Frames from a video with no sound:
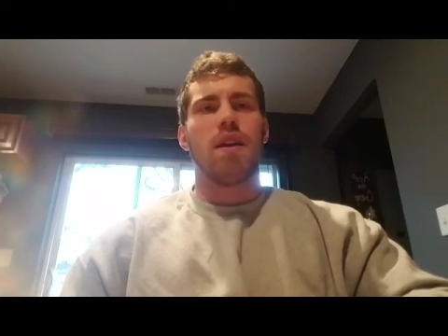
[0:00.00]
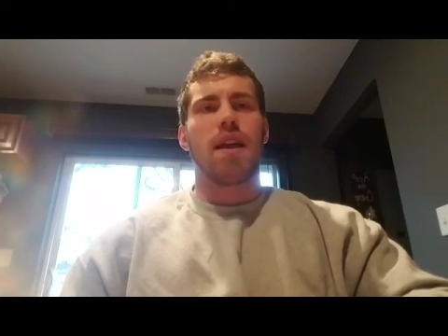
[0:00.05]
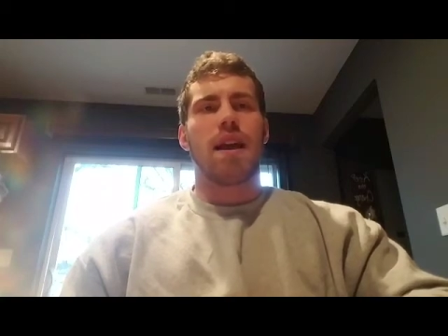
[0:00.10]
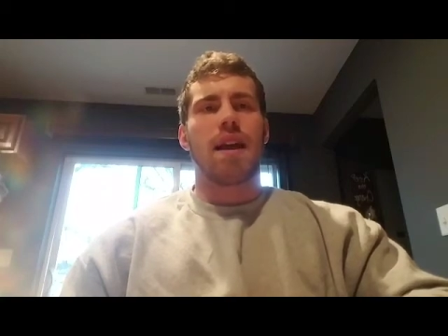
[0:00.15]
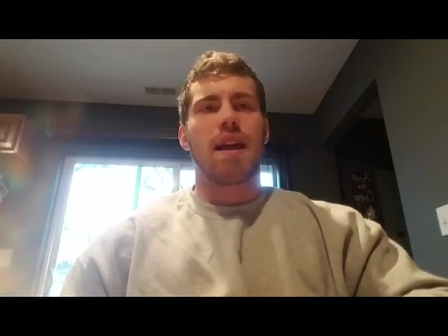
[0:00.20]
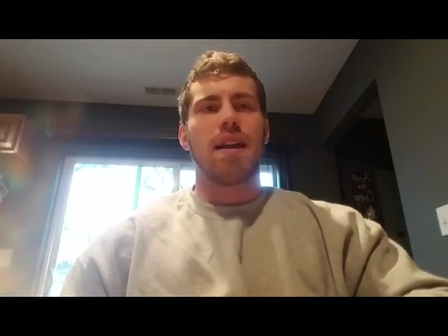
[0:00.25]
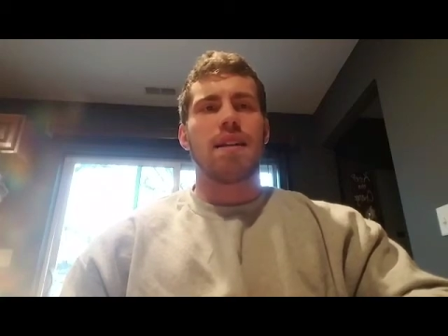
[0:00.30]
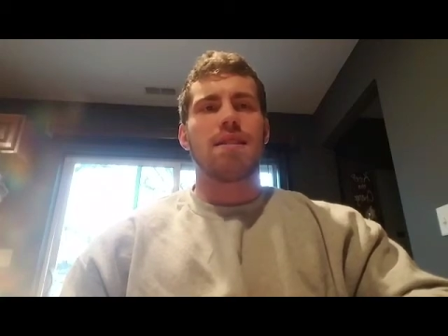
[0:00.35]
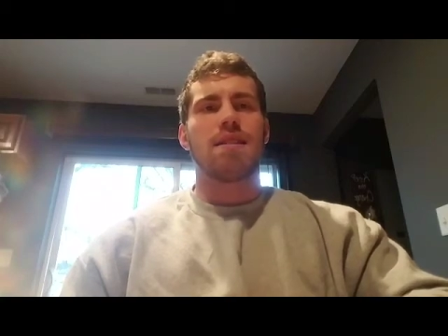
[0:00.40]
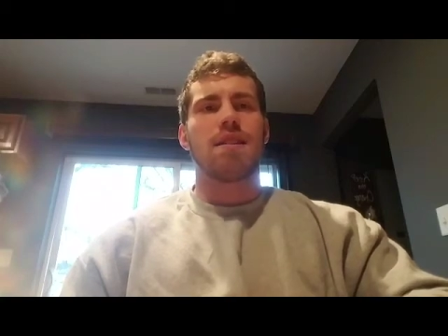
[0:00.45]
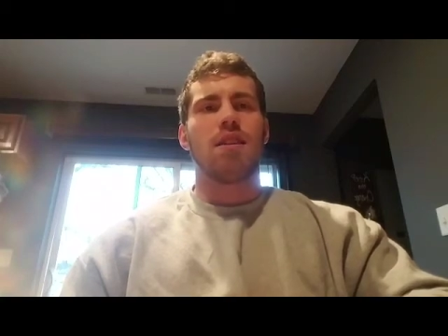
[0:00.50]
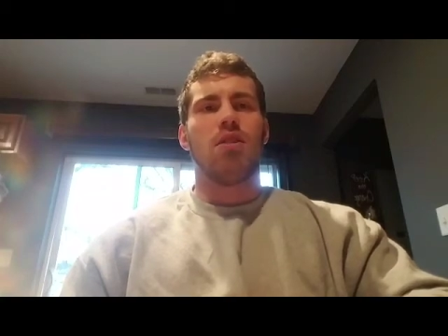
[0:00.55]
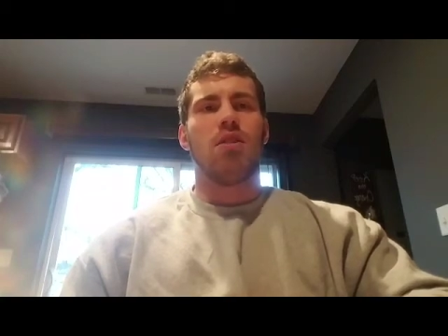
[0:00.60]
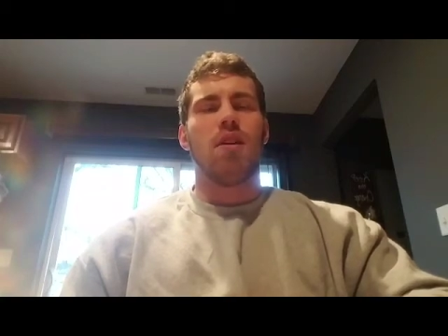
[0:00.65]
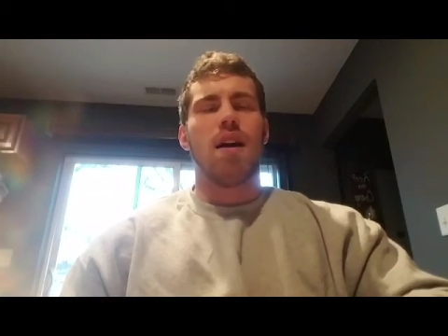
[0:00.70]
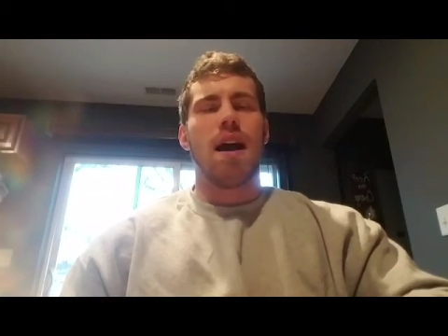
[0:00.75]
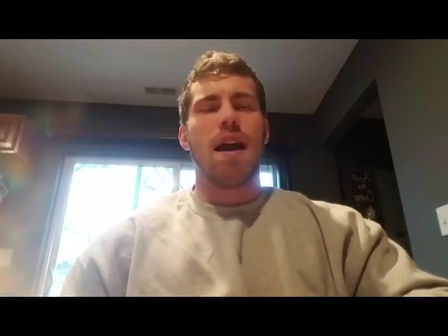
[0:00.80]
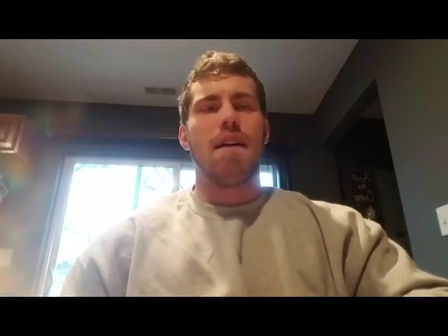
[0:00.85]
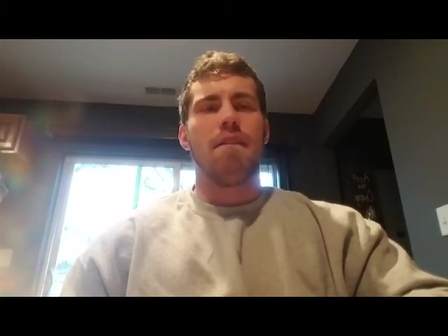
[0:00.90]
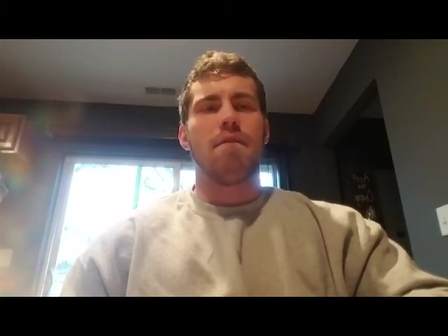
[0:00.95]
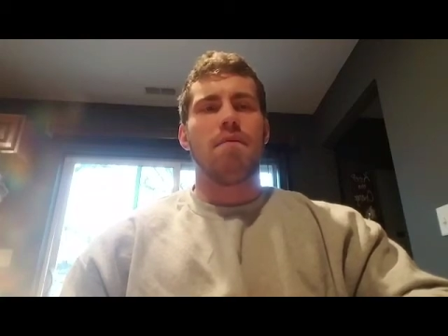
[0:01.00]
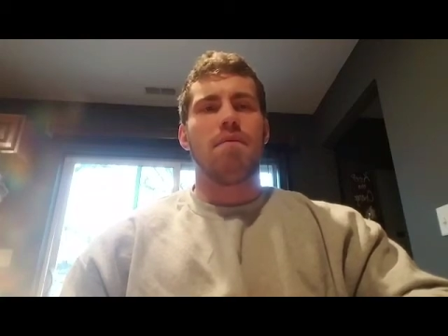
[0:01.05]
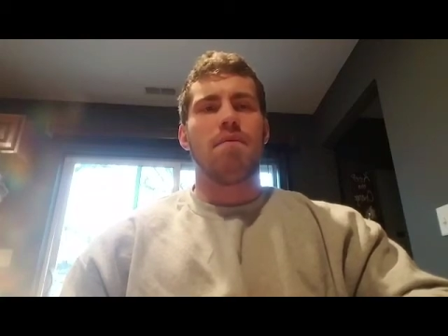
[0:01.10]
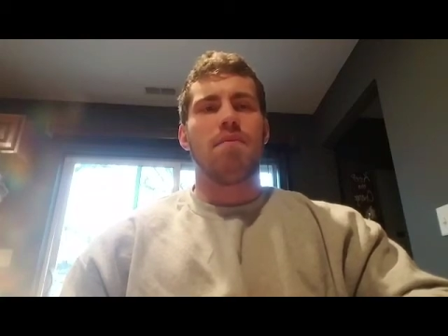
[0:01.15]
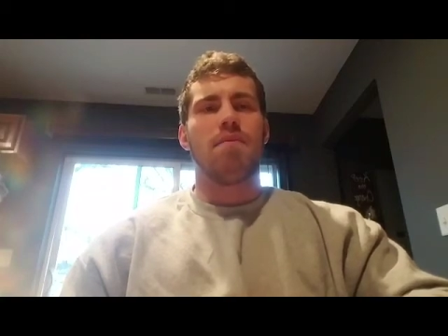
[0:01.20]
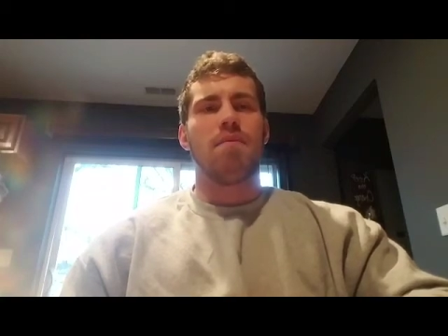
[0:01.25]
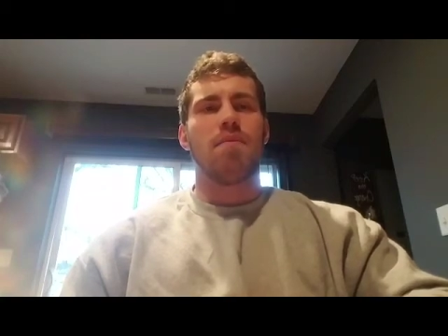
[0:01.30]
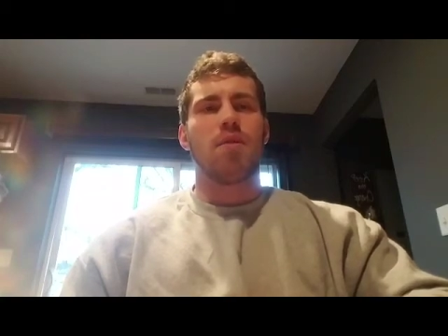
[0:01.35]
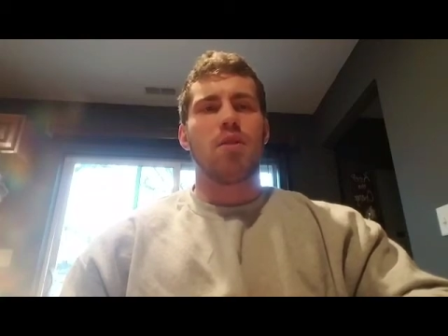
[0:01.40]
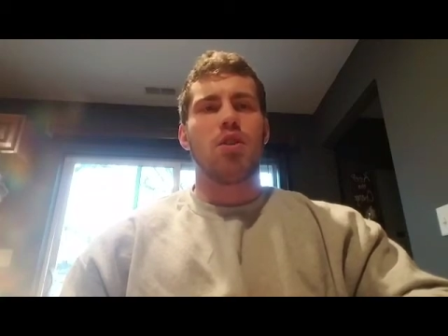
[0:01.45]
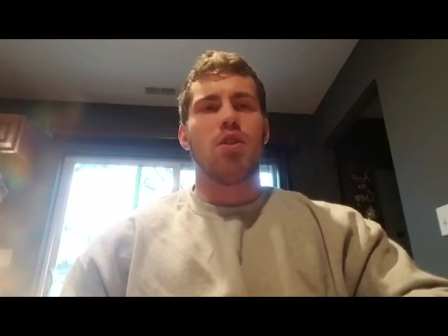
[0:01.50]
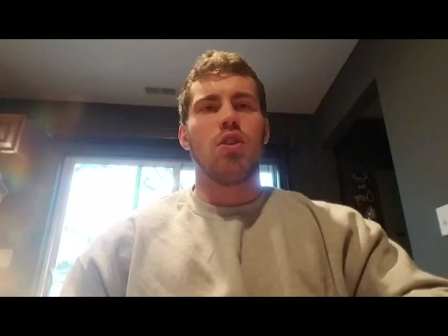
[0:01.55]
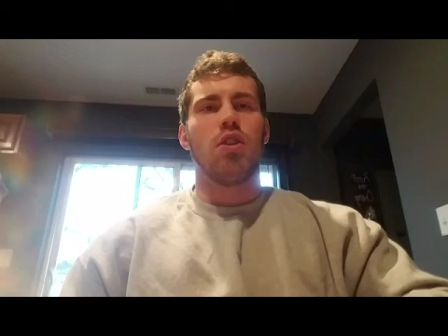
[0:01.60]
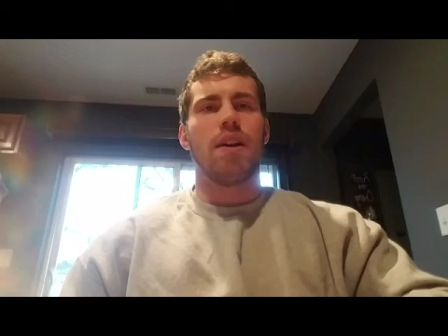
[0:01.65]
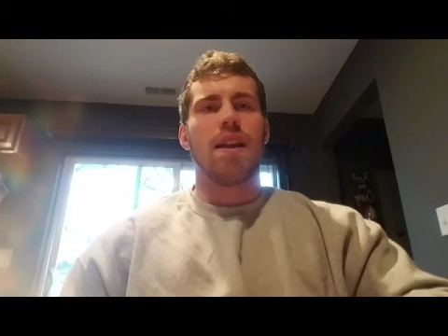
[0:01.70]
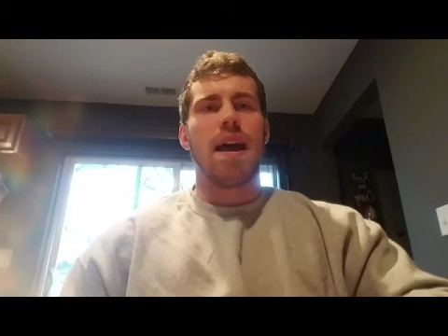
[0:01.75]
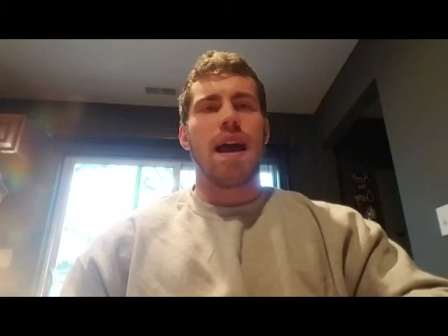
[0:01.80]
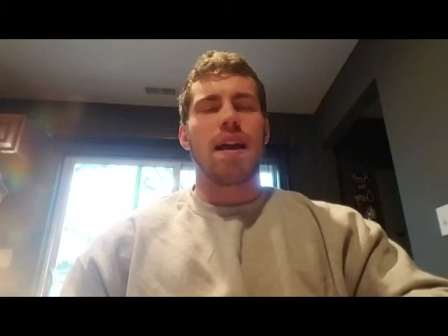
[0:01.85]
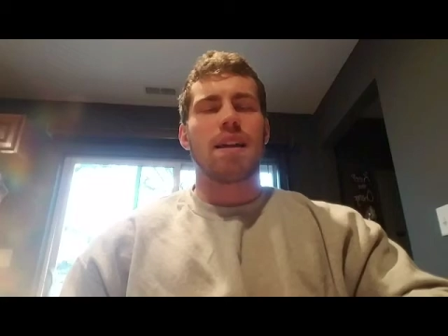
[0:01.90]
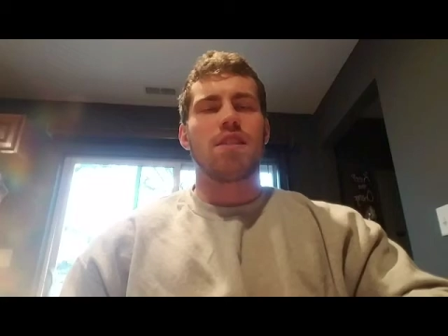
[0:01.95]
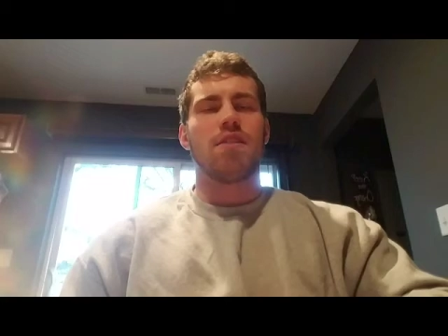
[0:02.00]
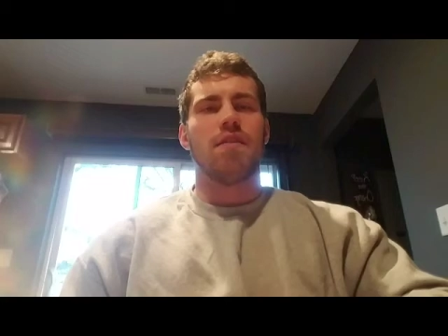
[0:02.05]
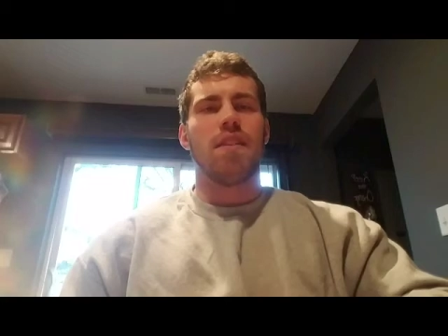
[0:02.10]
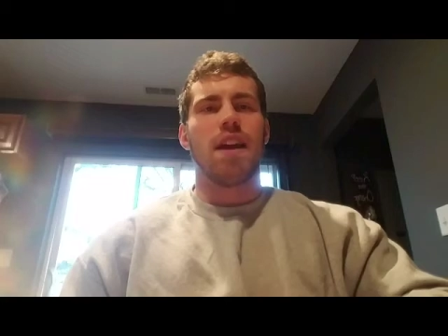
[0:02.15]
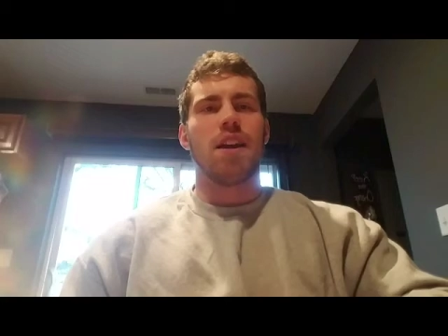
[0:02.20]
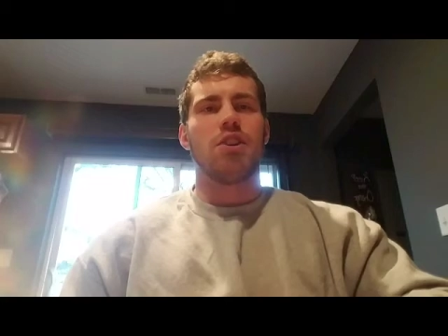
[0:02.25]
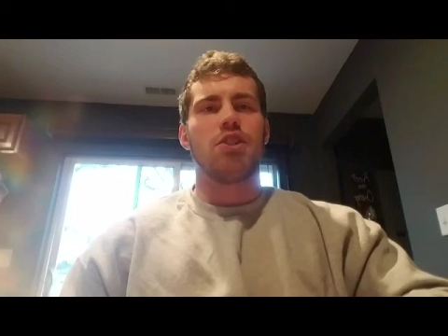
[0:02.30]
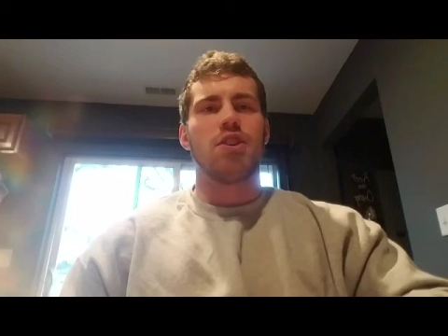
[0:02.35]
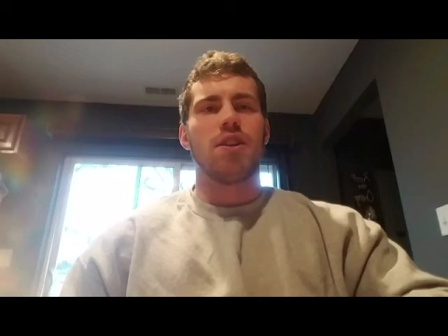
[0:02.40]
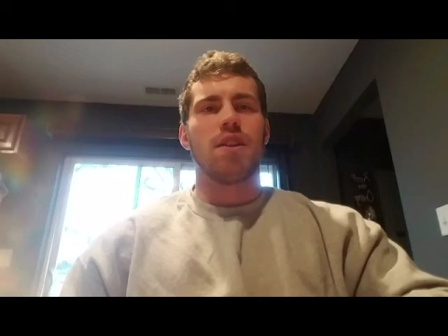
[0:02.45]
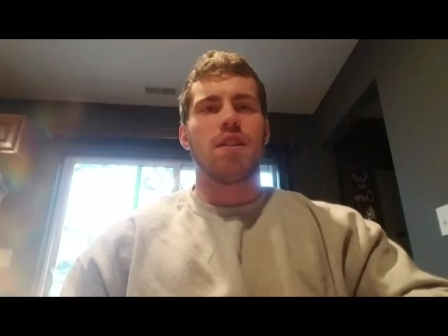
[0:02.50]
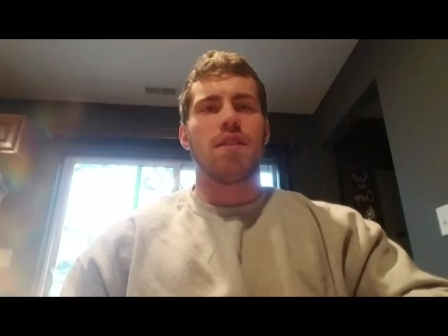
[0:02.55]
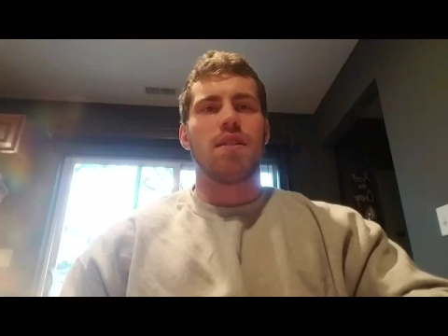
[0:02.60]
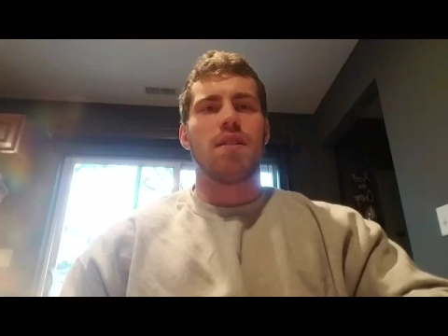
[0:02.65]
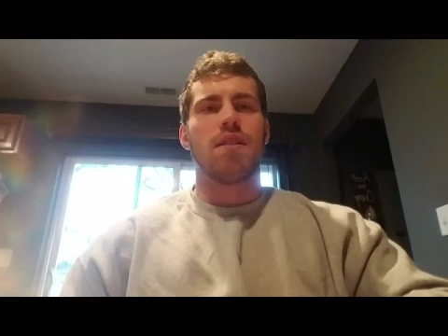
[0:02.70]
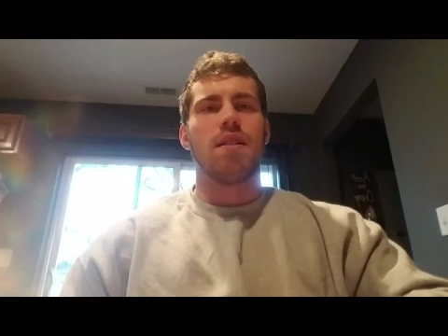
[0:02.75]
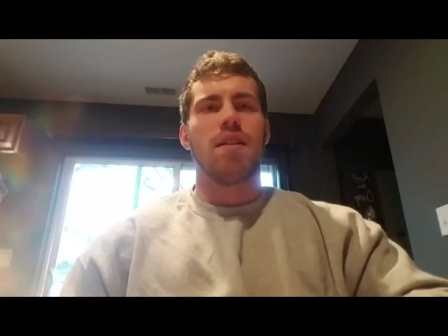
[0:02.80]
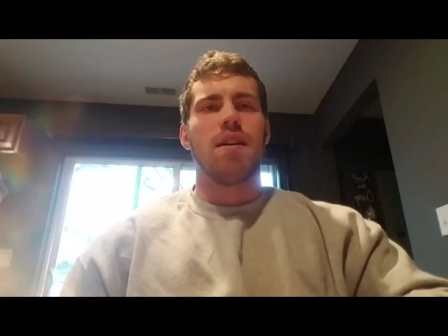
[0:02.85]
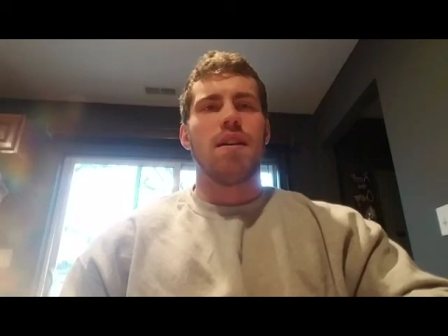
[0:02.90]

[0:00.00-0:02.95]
Like I have good activation